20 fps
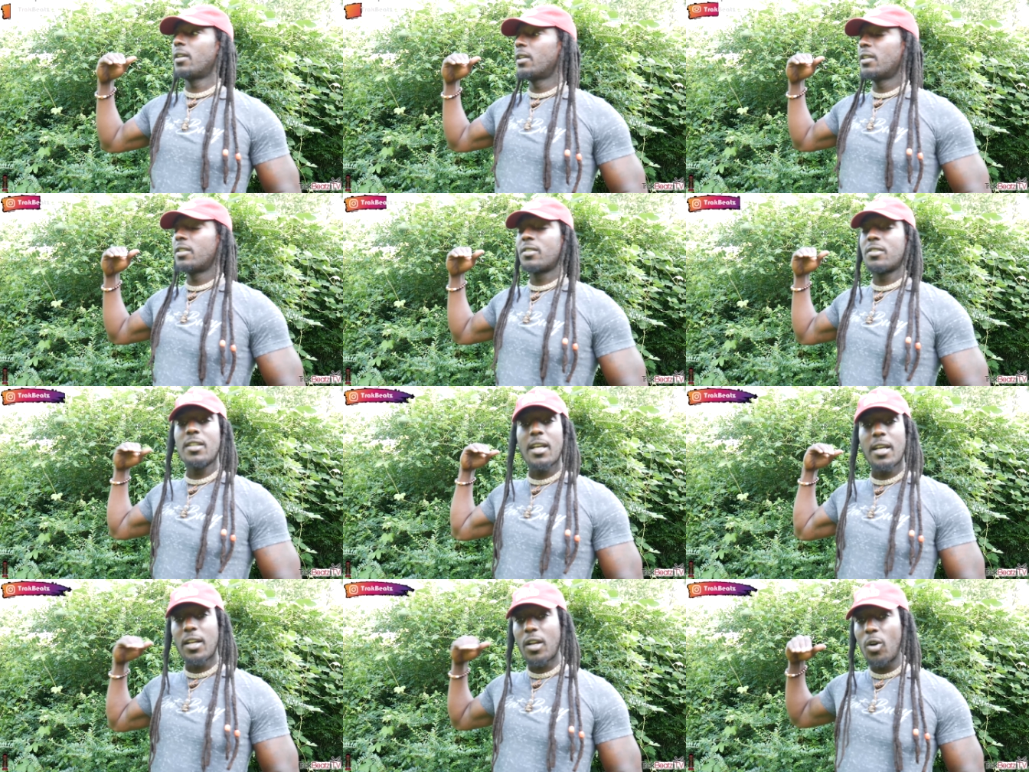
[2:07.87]

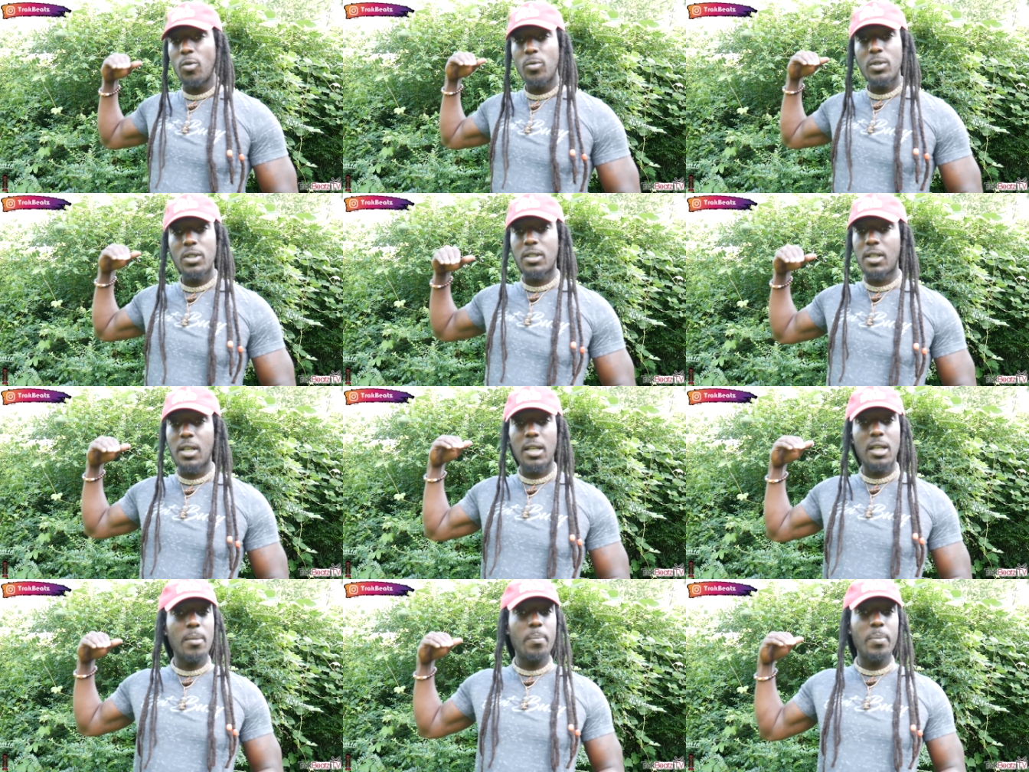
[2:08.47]
It's not always
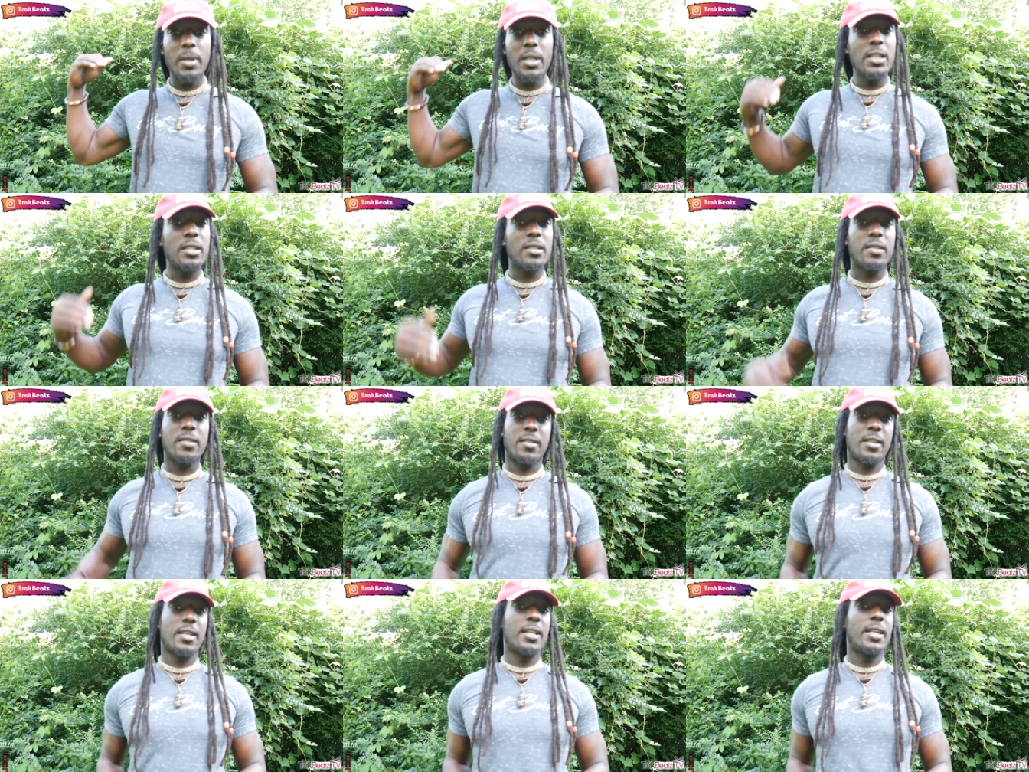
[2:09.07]
going to be a
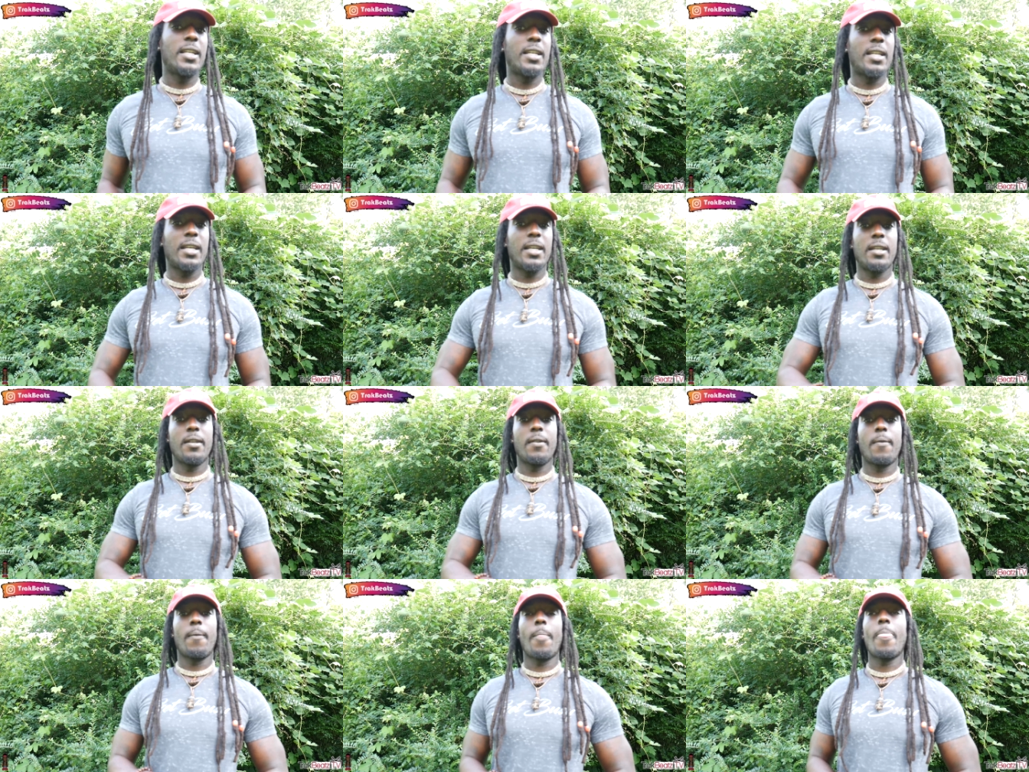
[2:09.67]
sunny
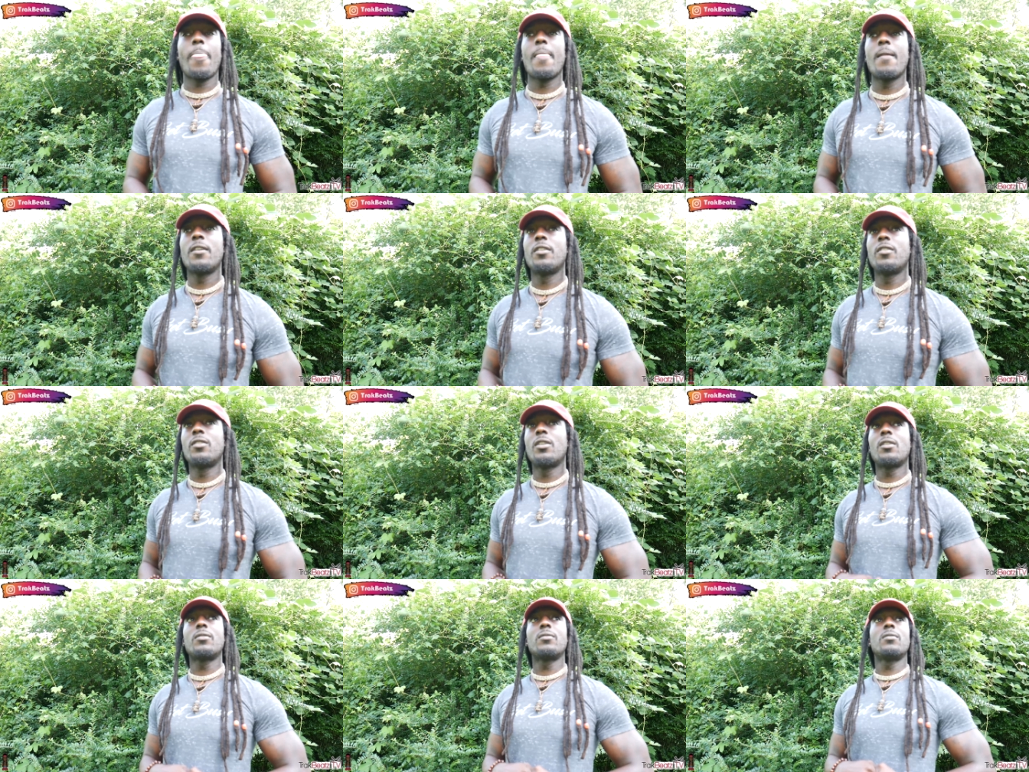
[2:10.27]
day,
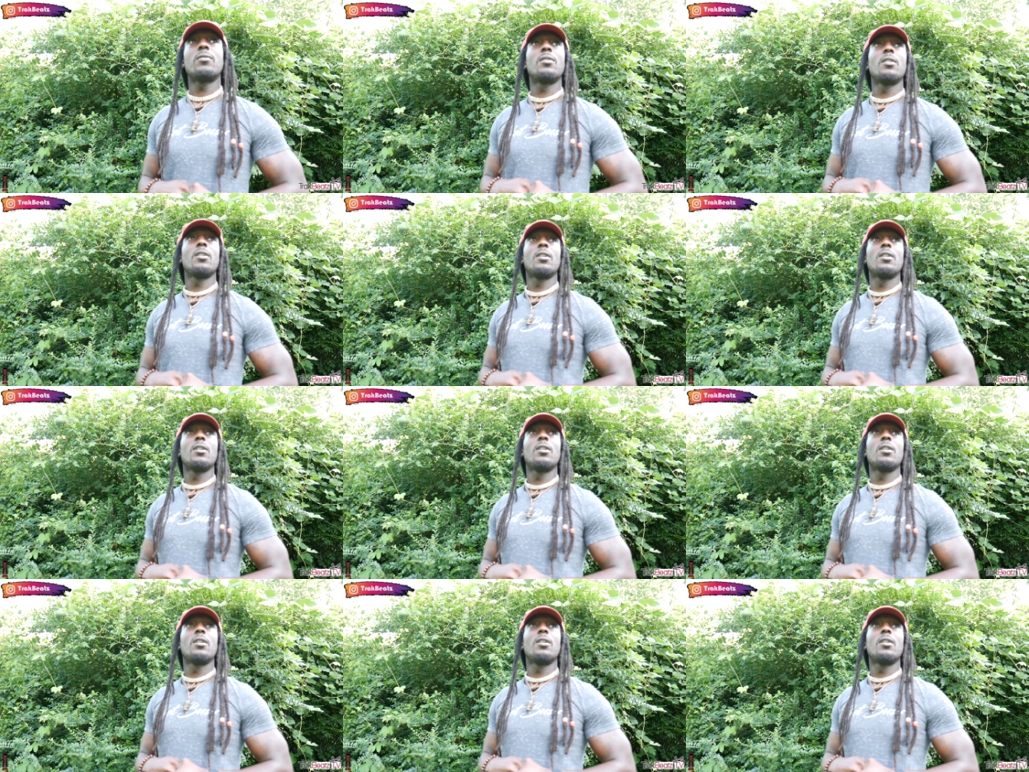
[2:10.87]
you know?